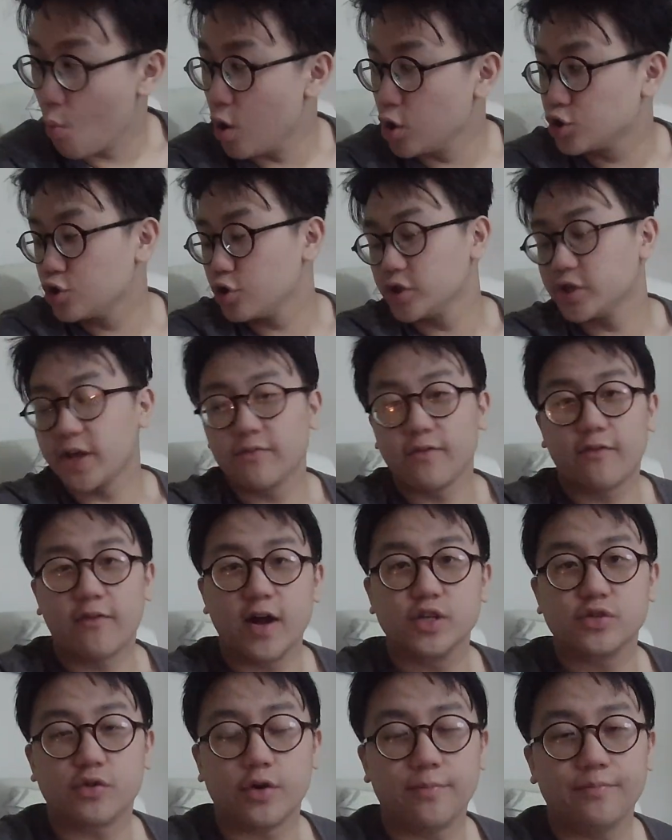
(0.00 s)
not sure you're taking
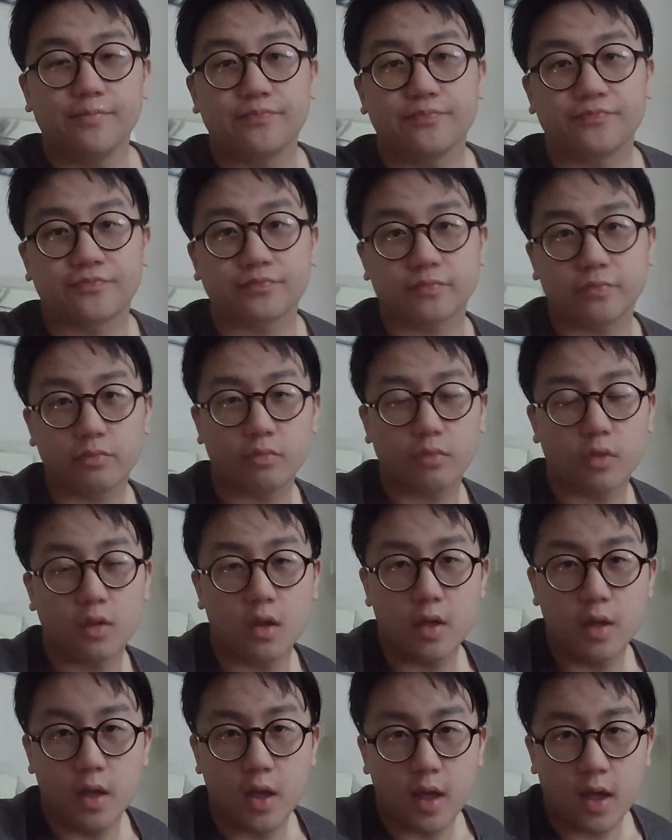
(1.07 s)
advice from,
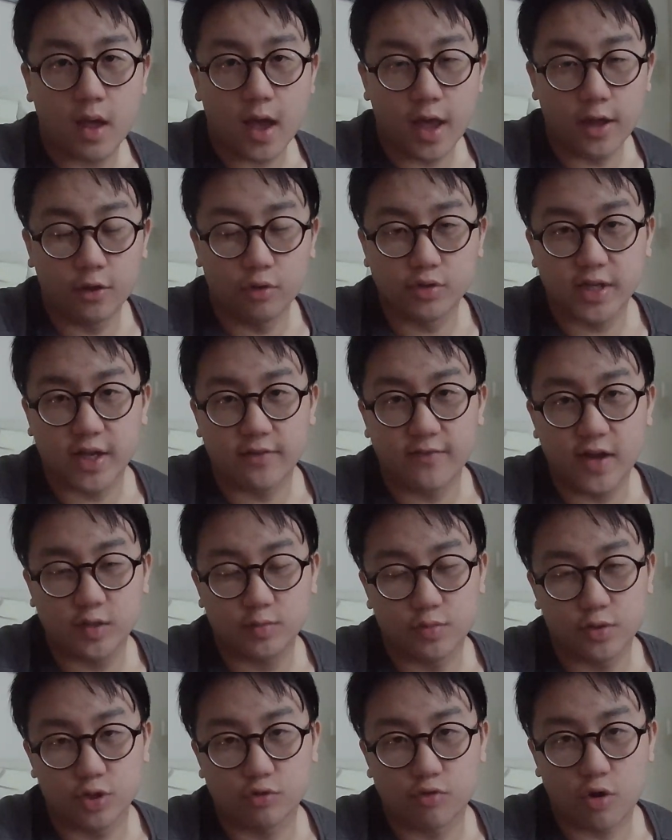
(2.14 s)
and don't take advice
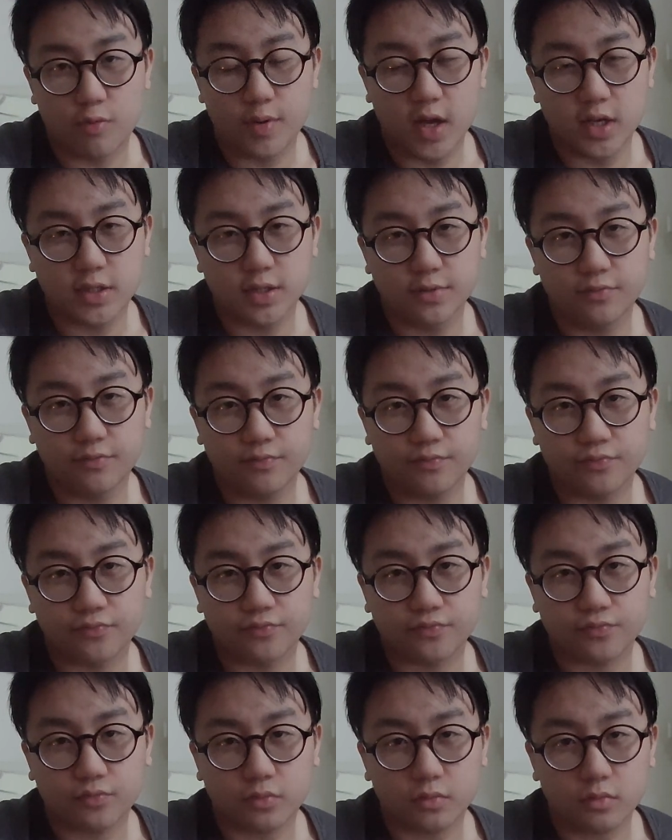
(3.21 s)
from the wrong person,
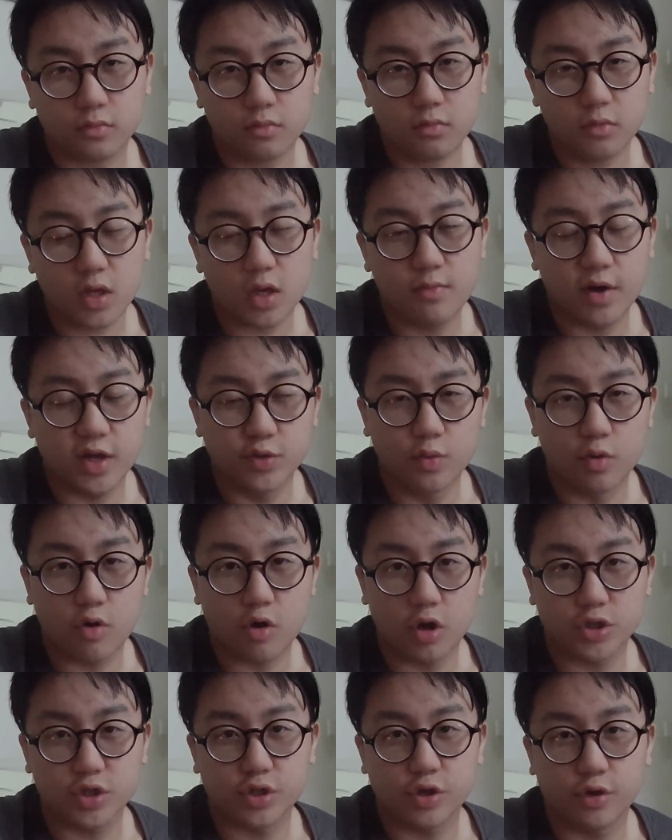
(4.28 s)
because it will
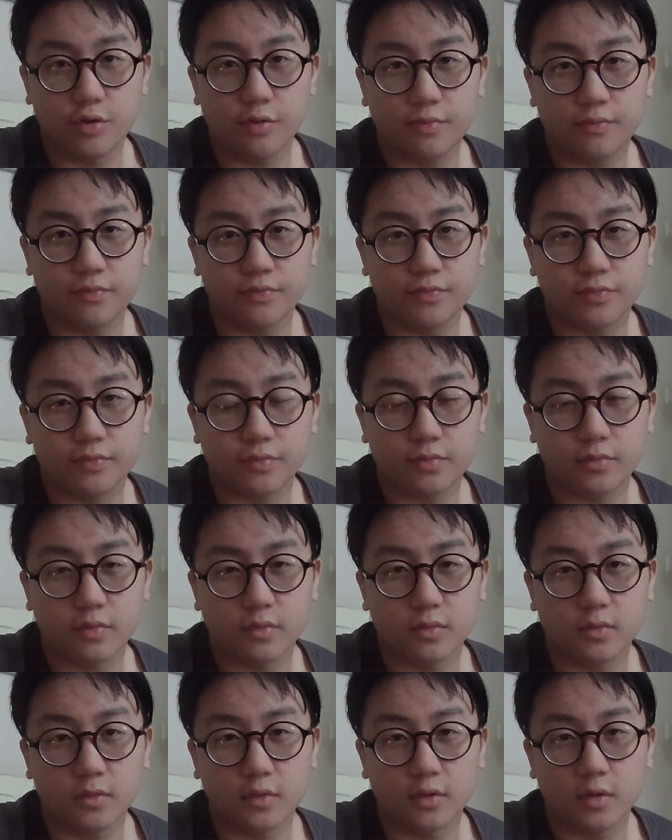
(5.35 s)
cost you.
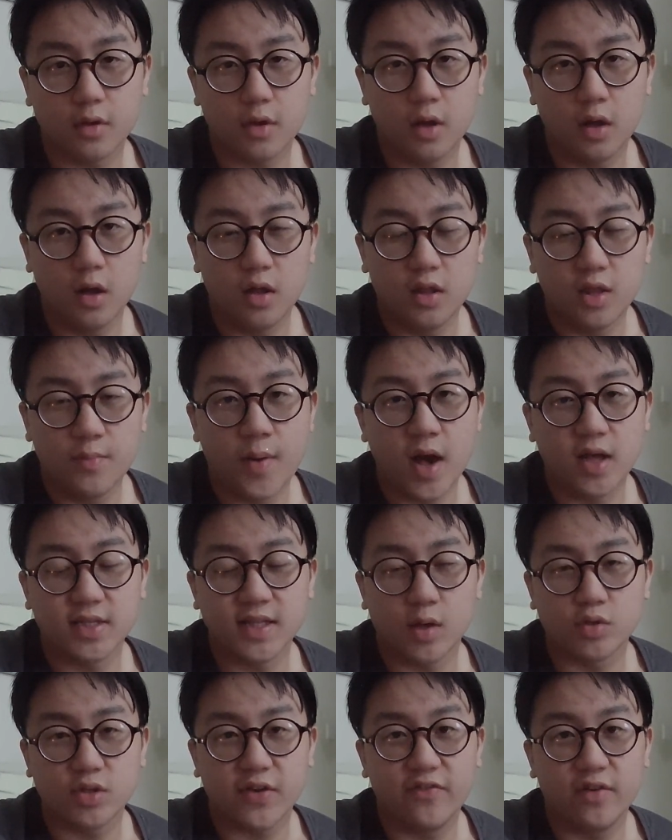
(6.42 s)
The person that
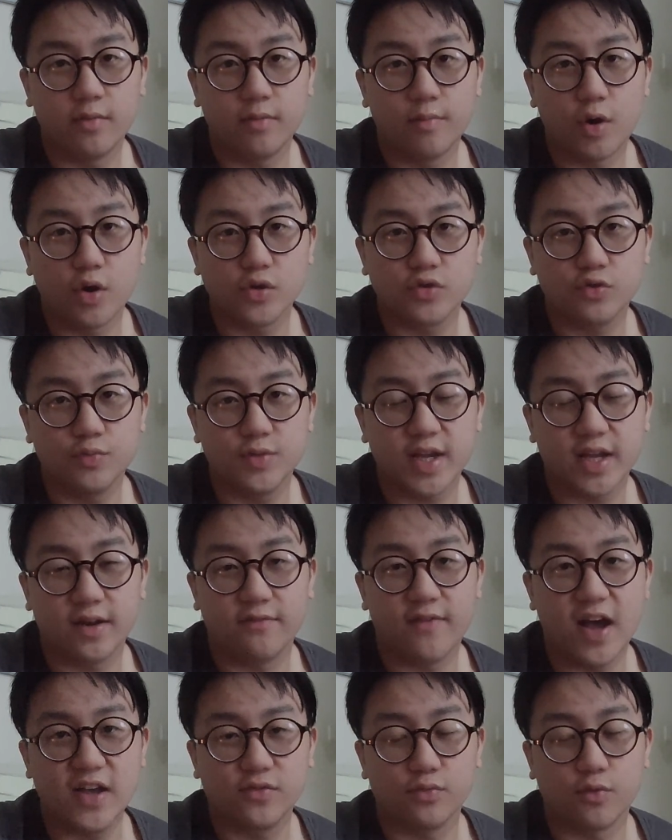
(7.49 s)
will suffer the most from taking
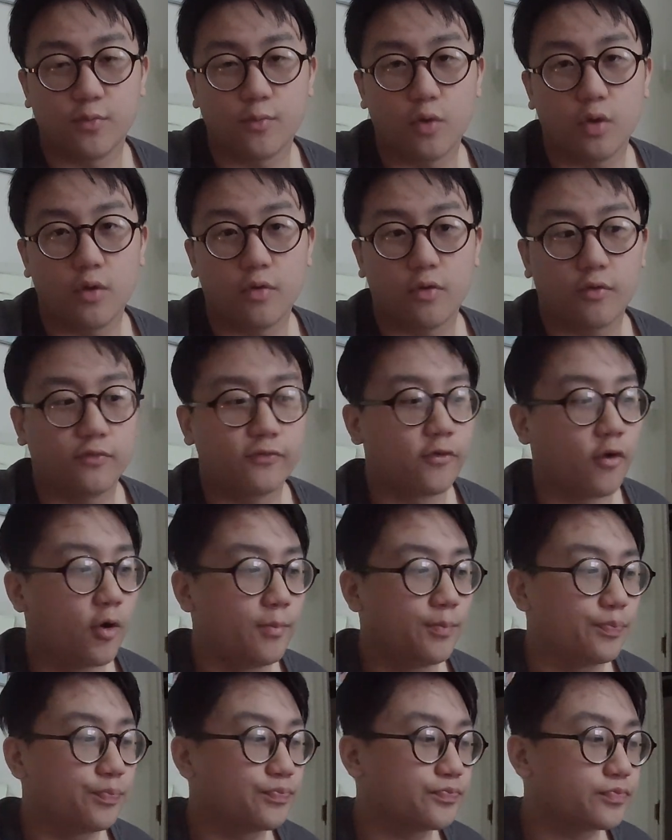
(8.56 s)
advice from the,
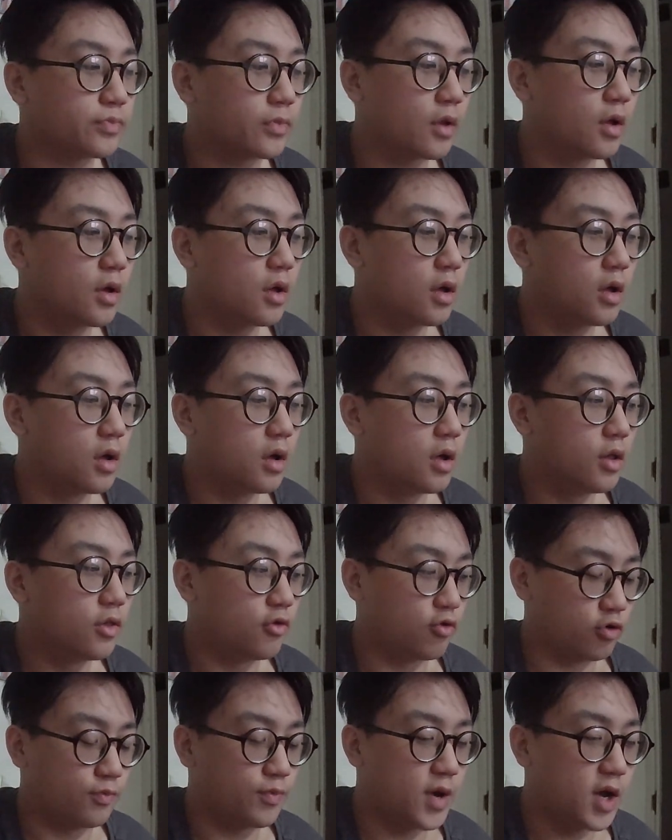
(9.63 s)
from the
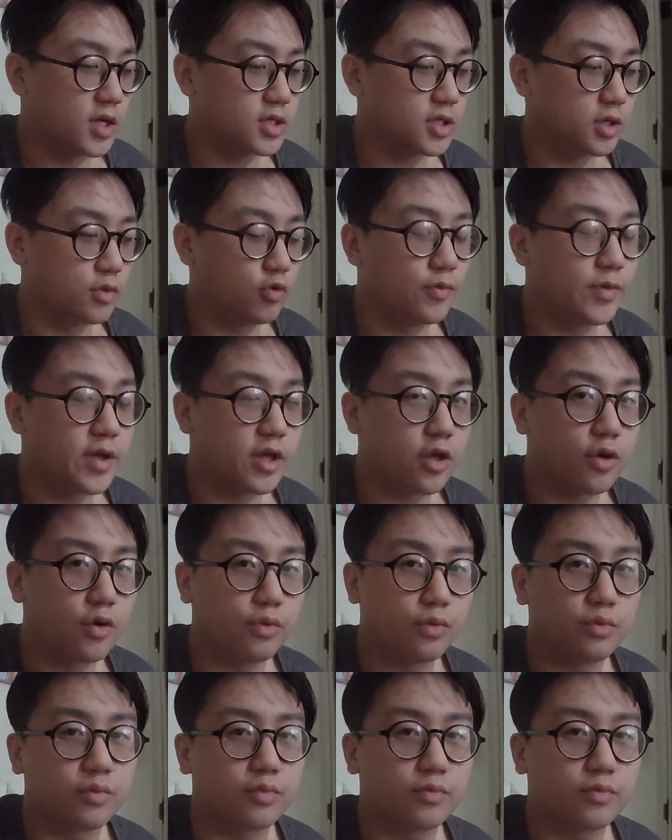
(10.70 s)
wrong person will be you.